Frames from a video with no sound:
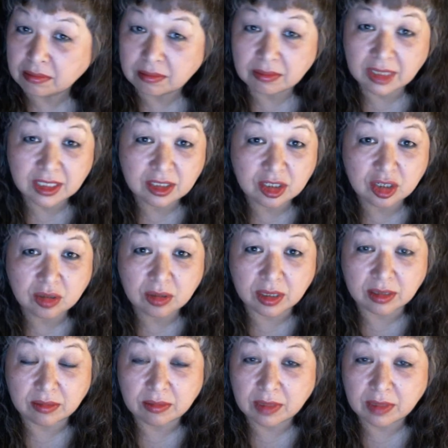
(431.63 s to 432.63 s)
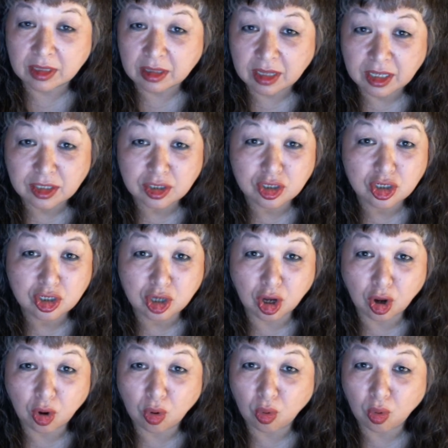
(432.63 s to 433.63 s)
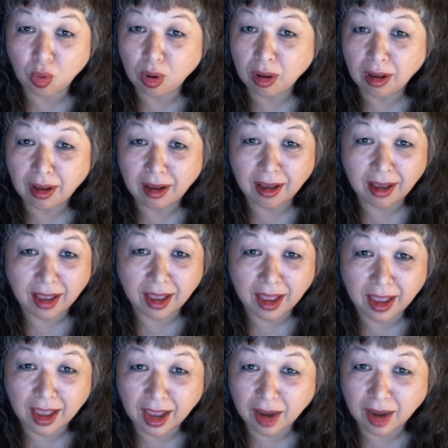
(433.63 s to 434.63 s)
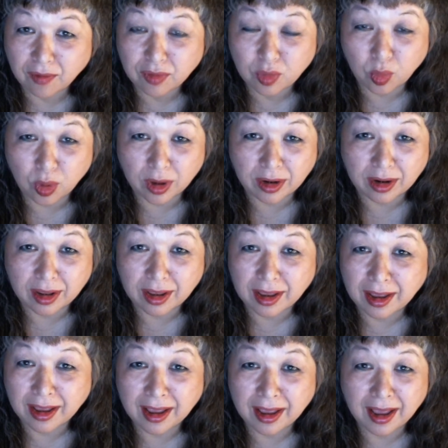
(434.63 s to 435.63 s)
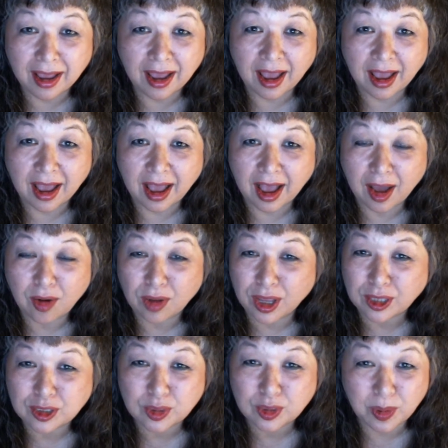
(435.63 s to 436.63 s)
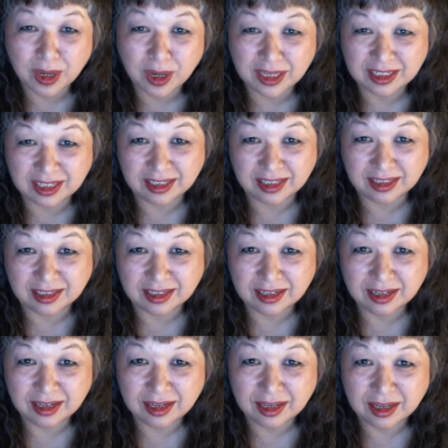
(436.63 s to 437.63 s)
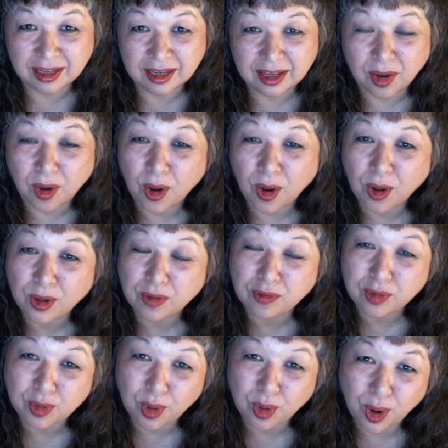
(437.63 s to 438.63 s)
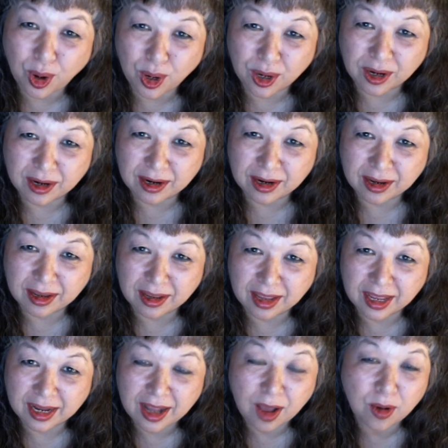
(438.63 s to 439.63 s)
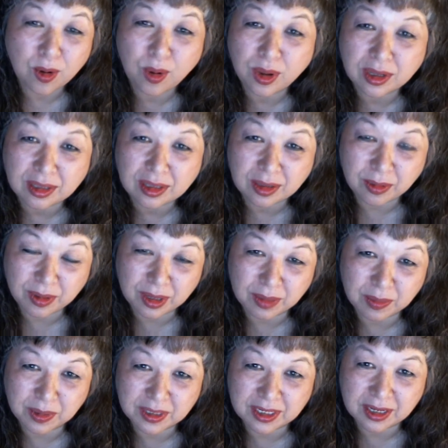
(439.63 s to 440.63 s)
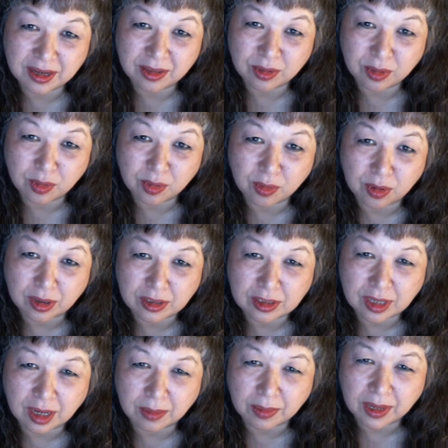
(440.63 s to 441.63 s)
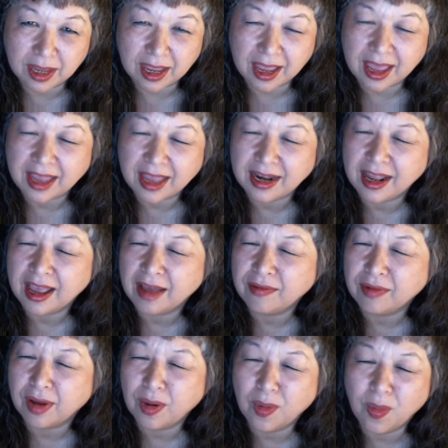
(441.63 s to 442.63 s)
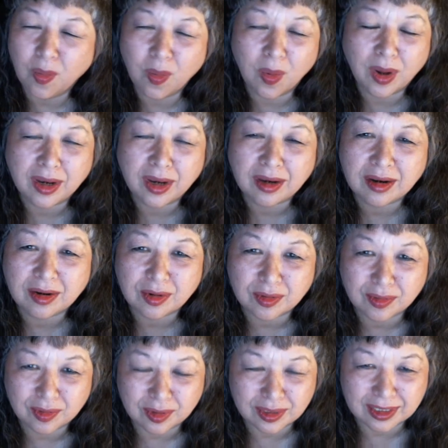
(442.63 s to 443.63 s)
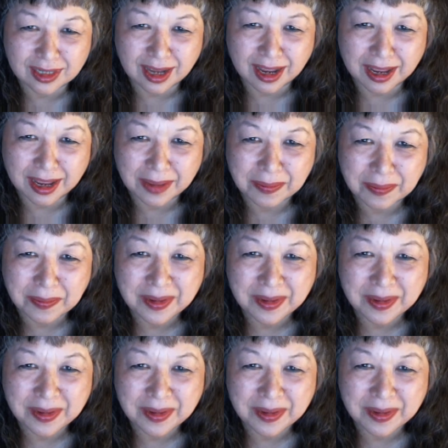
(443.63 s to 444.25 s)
Let's do it. Let's show everyone how enterprising all of you are, and how quickly we can put together a workshop and have a wonderful time.